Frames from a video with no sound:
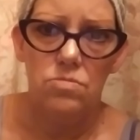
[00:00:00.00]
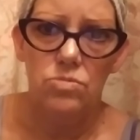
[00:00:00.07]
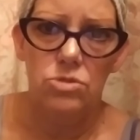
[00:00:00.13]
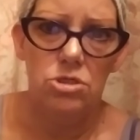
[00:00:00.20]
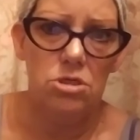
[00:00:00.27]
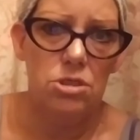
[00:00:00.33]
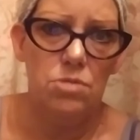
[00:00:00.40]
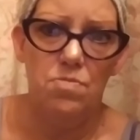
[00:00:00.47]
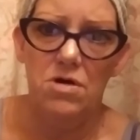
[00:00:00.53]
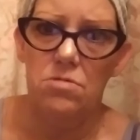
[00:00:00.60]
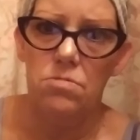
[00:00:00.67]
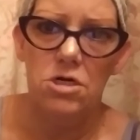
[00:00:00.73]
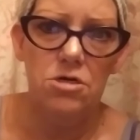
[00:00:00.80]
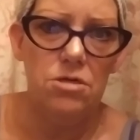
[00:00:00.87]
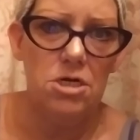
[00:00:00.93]
just about
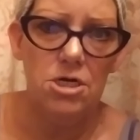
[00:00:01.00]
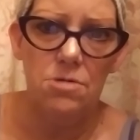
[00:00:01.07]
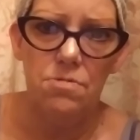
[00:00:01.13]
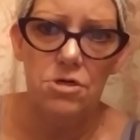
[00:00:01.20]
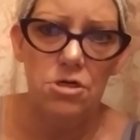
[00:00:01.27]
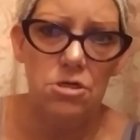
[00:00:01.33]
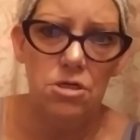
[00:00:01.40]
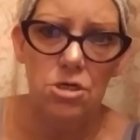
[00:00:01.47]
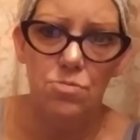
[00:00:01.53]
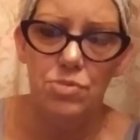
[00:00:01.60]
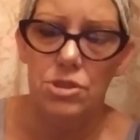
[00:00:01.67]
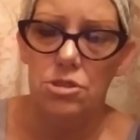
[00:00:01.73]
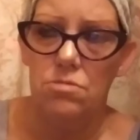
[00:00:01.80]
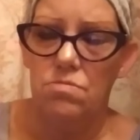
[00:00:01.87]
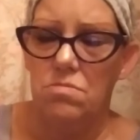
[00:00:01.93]
ready to have a
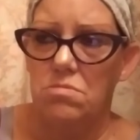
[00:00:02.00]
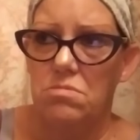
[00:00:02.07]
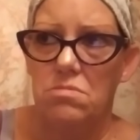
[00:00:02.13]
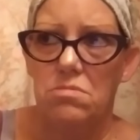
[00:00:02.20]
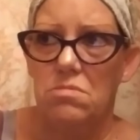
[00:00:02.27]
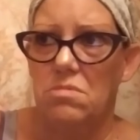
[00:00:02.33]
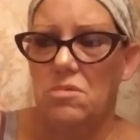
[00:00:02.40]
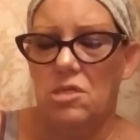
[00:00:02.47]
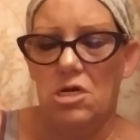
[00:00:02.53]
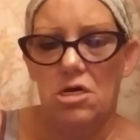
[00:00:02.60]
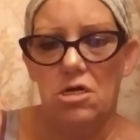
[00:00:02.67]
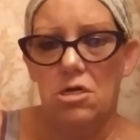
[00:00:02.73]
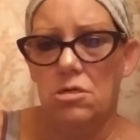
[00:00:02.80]
conniption. Nah.